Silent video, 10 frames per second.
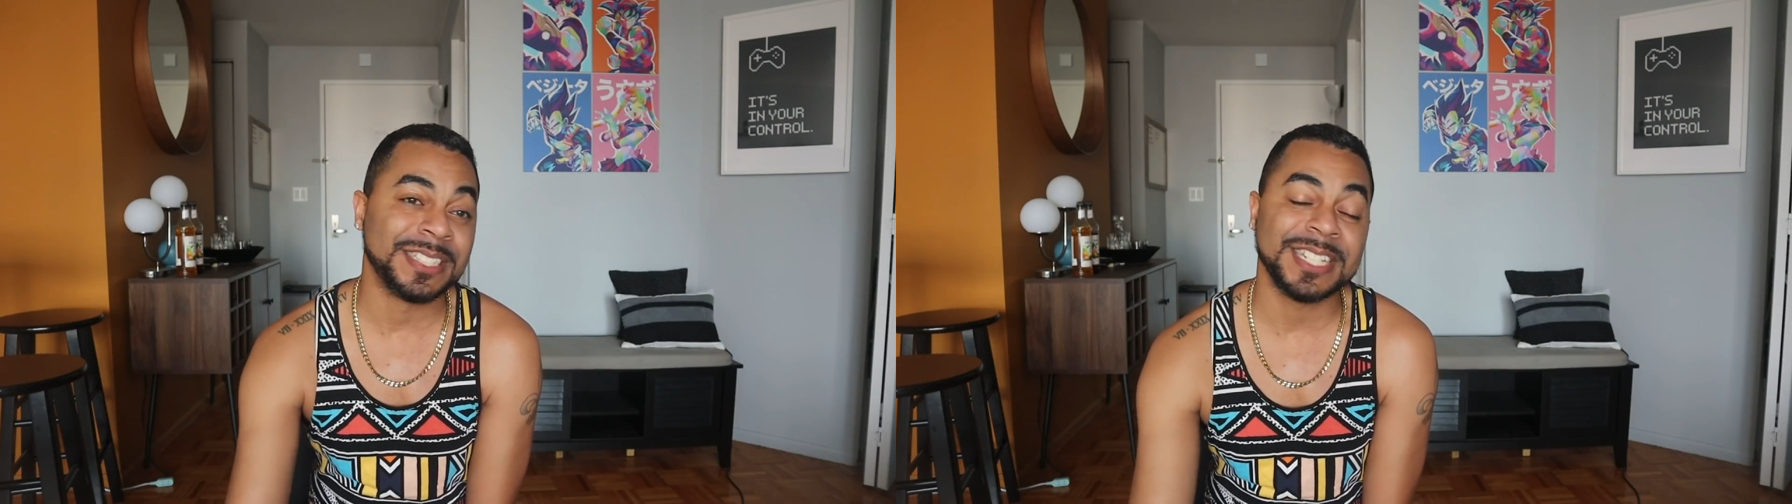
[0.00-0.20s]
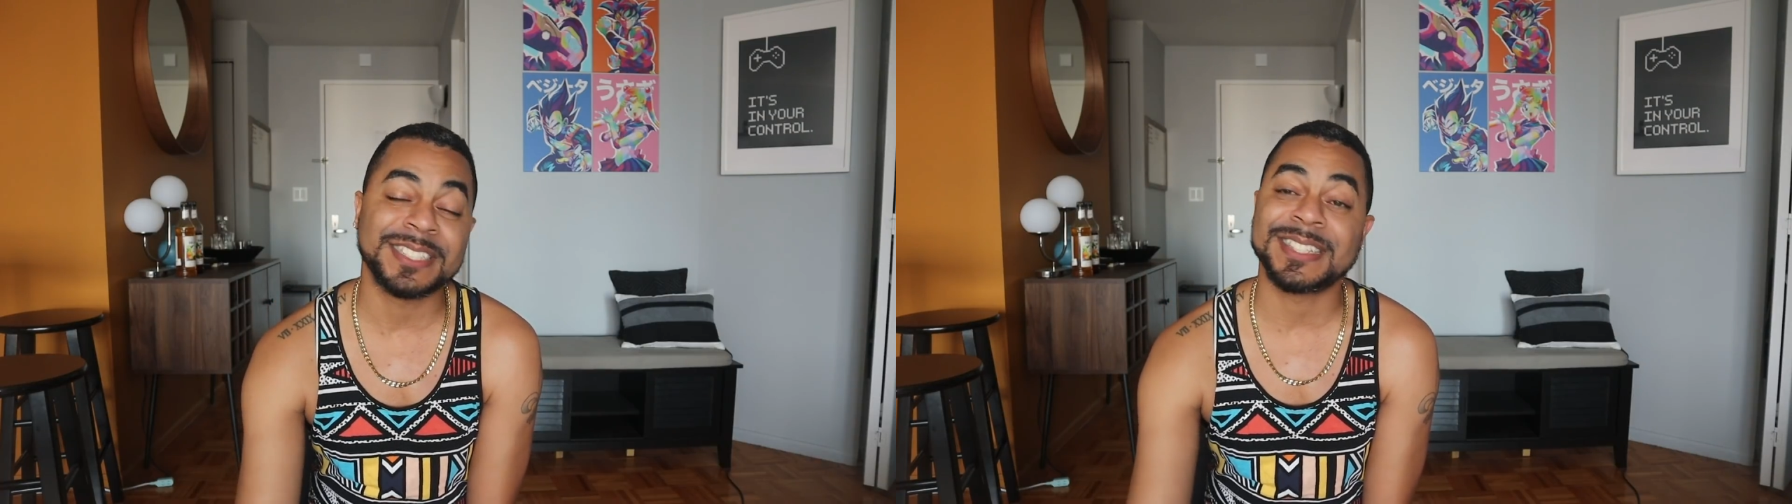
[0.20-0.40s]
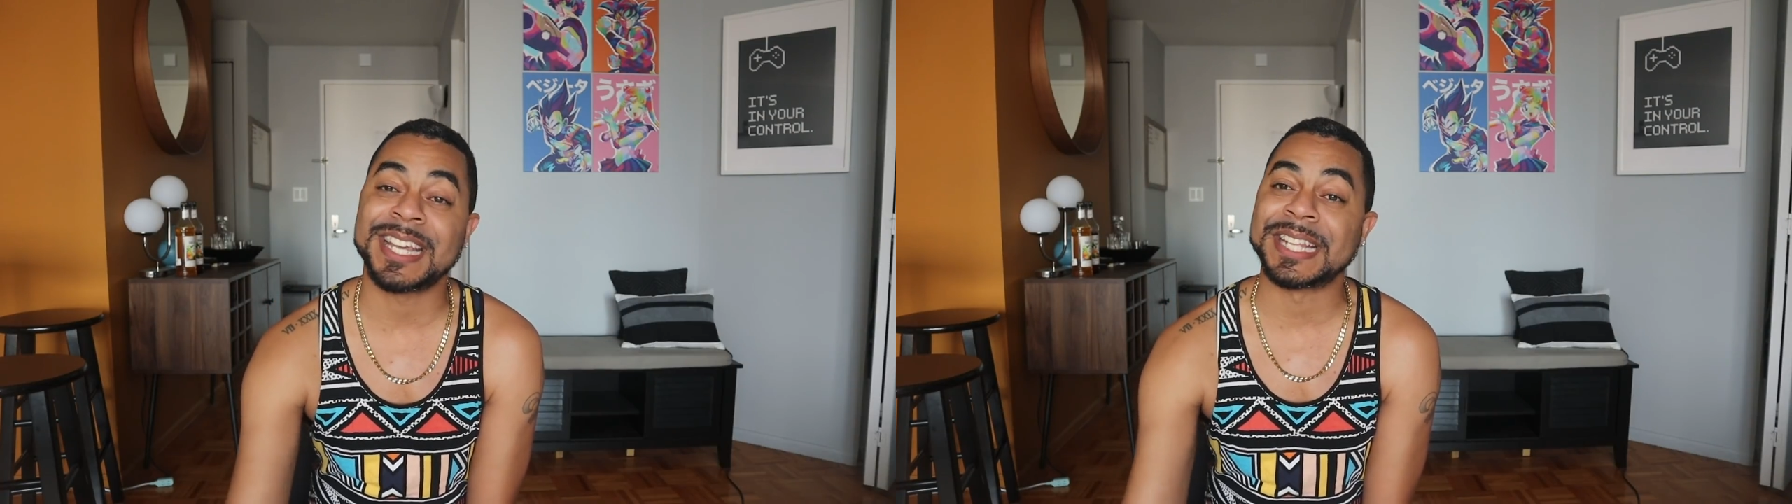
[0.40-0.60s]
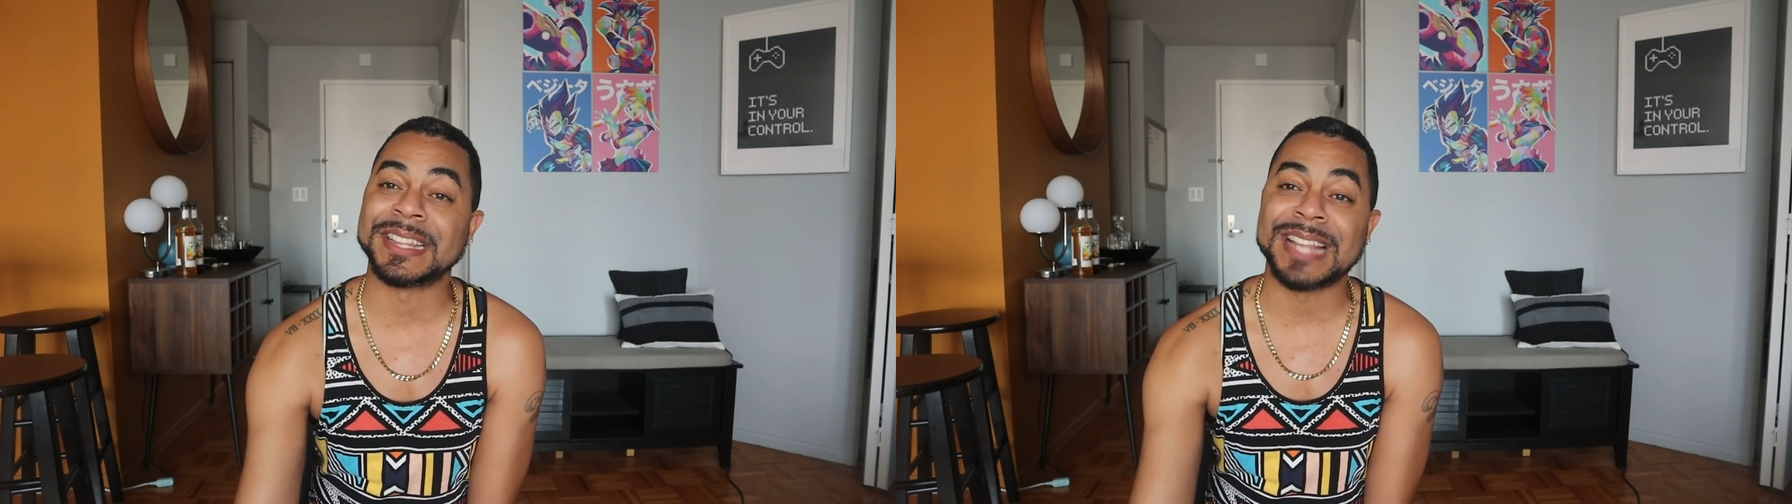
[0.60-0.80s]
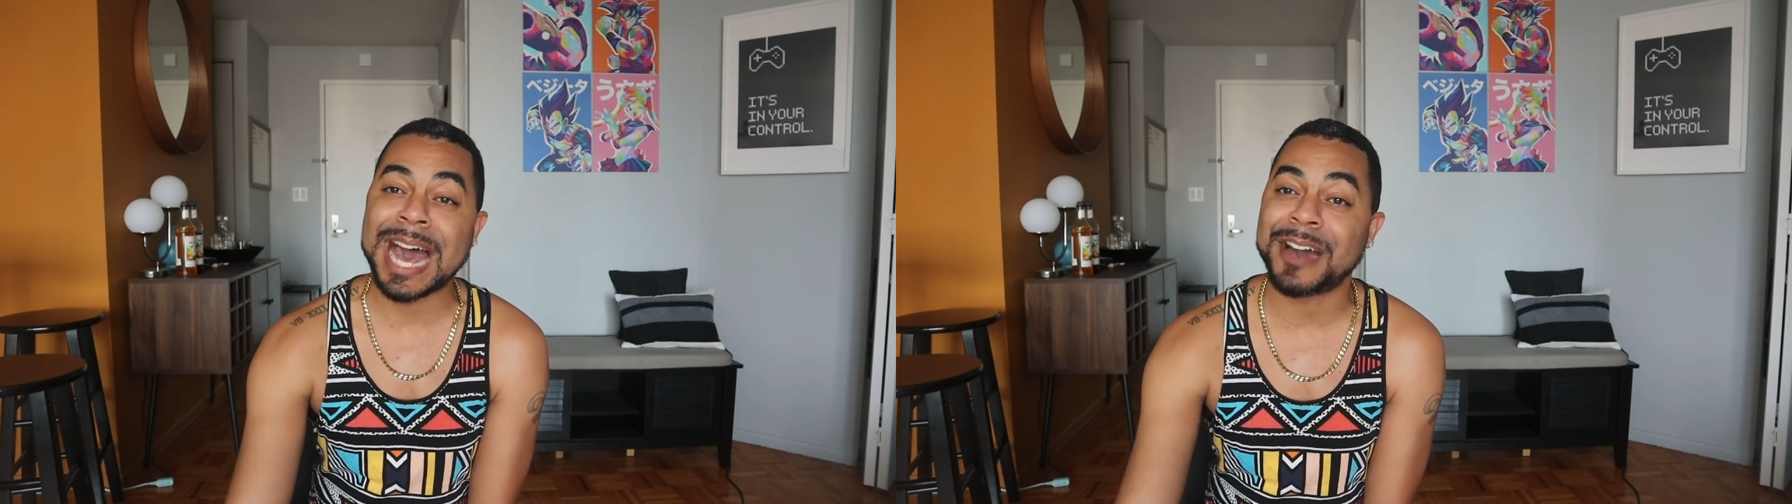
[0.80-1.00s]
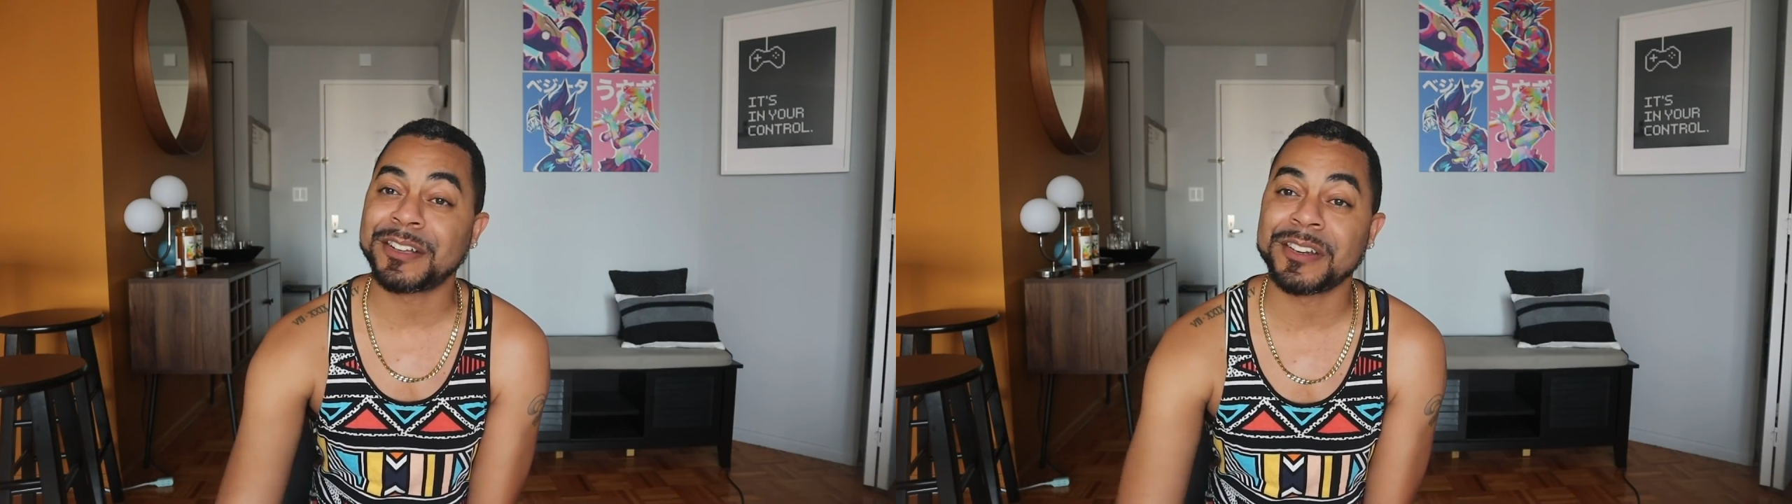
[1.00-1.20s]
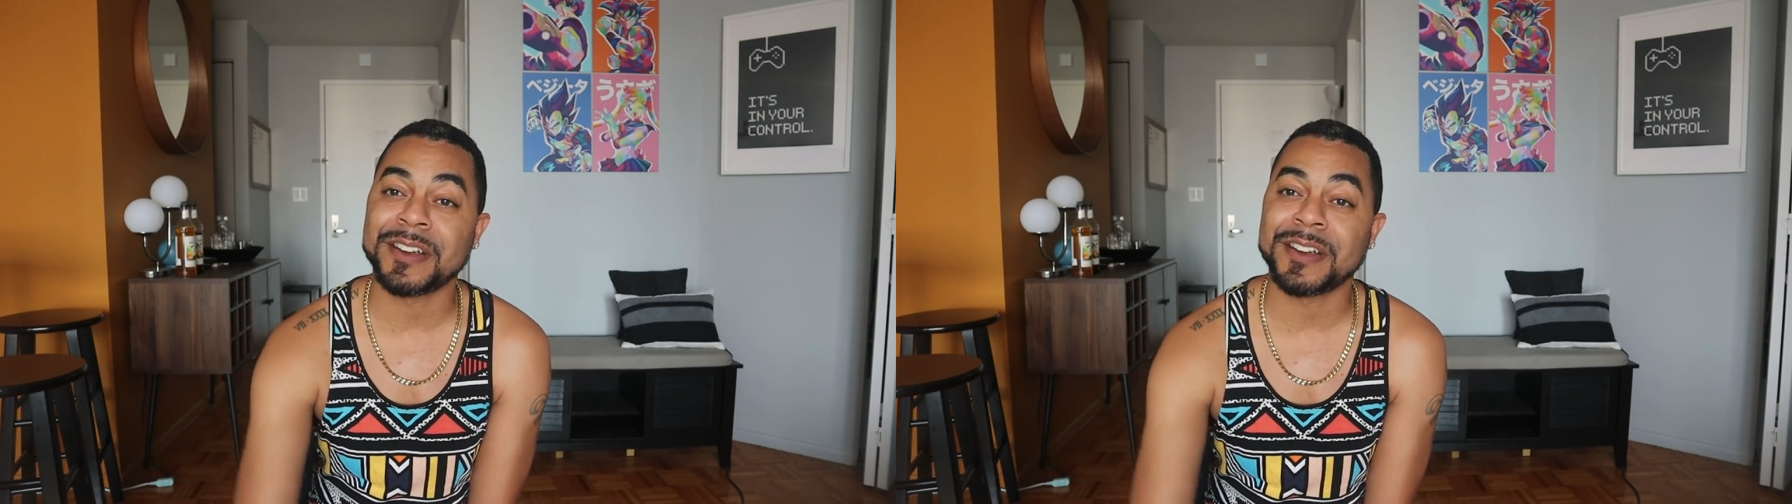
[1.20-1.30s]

They're just getting louder